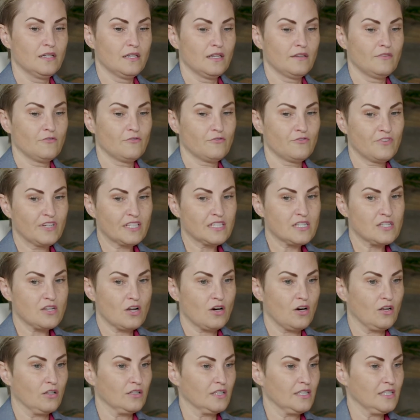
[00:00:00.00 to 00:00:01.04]

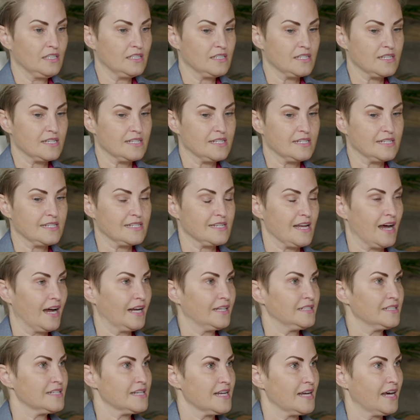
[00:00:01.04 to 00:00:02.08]
FIKSAL is
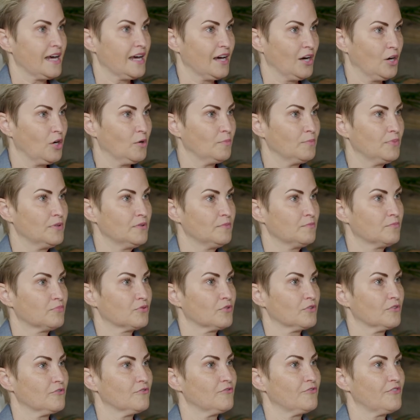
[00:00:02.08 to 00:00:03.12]
designed to help
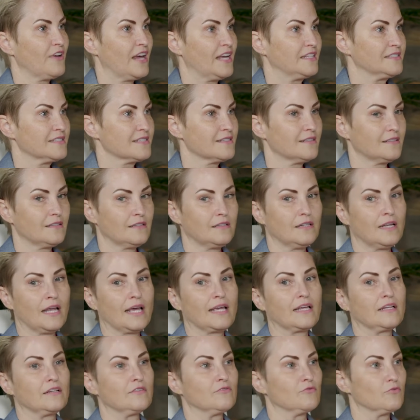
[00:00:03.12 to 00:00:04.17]
prevent
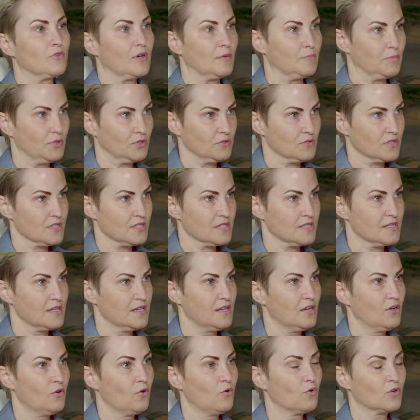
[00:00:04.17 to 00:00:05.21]
negative ripples
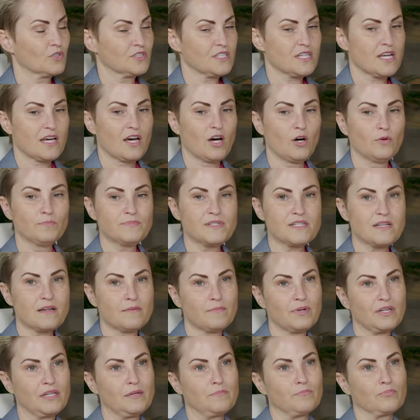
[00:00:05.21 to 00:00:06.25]
or to help
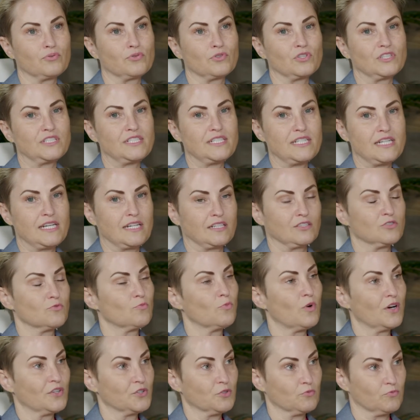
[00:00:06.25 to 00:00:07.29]
somebody predict
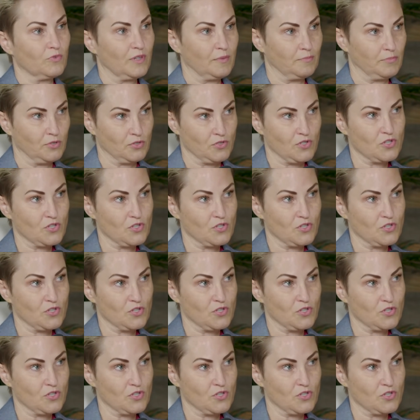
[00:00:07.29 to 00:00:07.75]
what the ripples